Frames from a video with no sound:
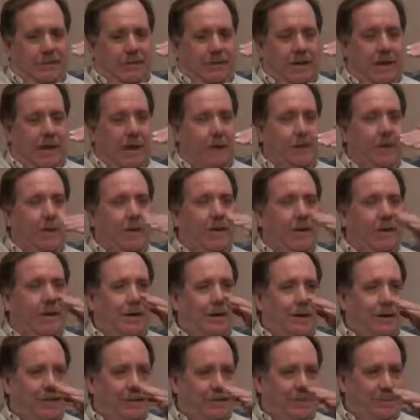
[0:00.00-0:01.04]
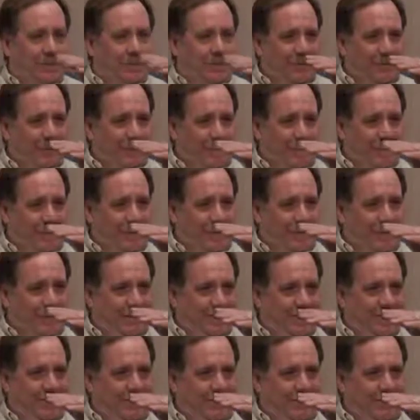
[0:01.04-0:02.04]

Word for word: calmer eyes to look at it